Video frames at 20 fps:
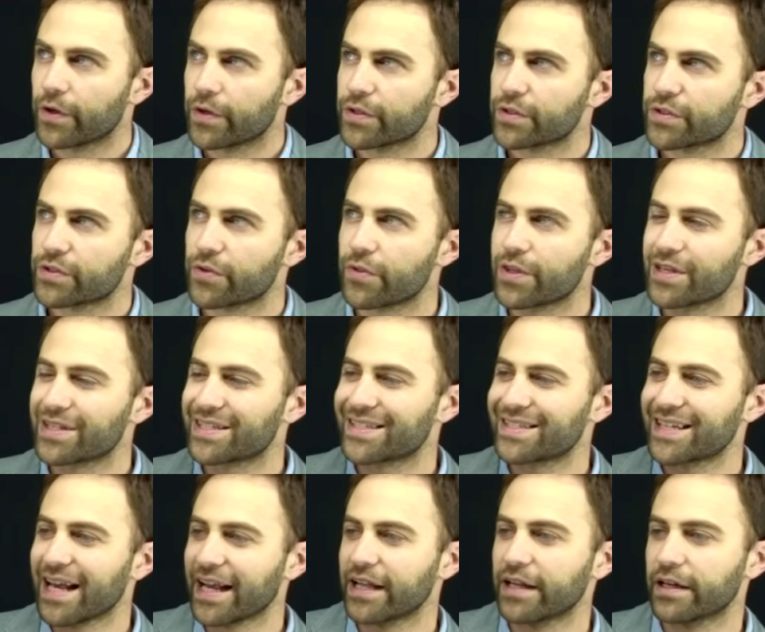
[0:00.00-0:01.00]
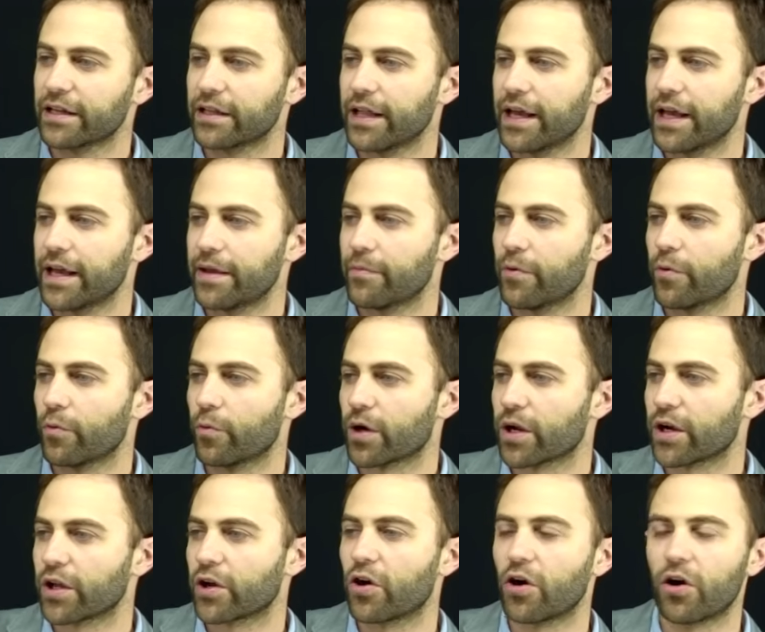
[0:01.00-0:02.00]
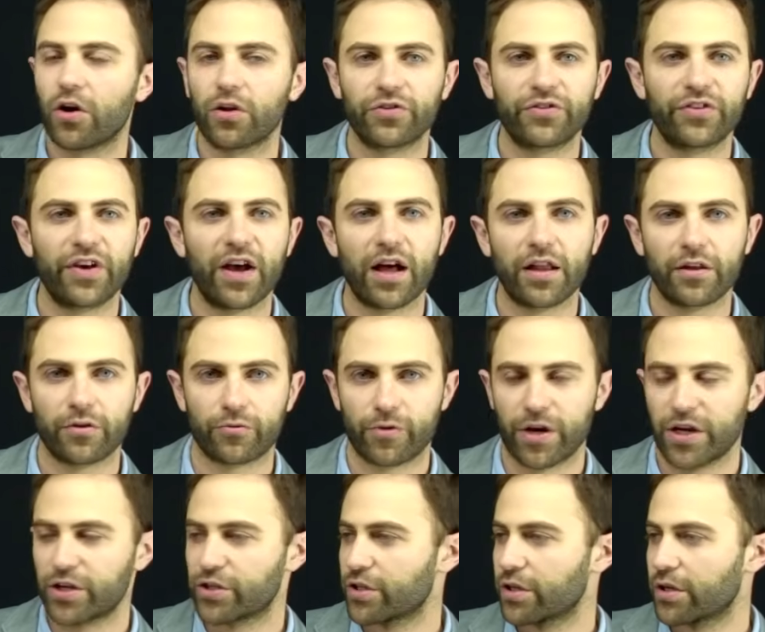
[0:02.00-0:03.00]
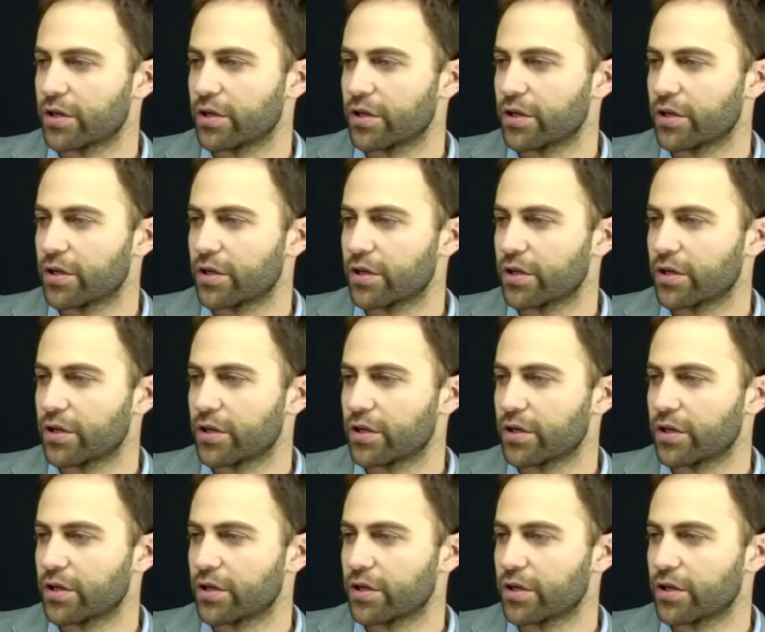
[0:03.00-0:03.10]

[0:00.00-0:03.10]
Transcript: So the second claim we're going to call toleration.